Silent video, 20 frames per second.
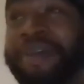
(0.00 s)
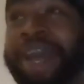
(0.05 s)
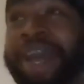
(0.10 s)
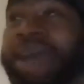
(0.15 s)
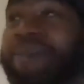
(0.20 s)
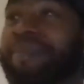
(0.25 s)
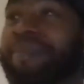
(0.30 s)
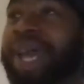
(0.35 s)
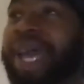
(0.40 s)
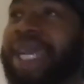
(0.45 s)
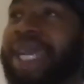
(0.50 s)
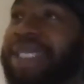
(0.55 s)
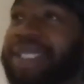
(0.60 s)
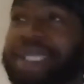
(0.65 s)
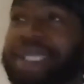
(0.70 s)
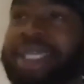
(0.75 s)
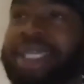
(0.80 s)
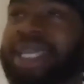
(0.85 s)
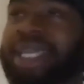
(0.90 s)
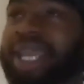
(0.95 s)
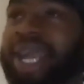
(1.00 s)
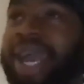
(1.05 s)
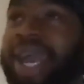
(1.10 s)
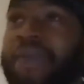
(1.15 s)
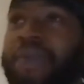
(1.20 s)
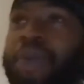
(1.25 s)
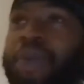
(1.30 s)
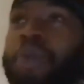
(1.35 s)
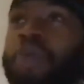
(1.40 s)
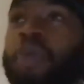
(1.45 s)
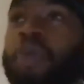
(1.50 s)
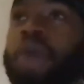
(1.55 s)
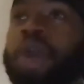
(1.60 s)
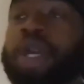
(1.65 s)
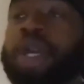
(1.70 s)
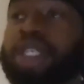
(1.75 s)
I'm like, gee, like we all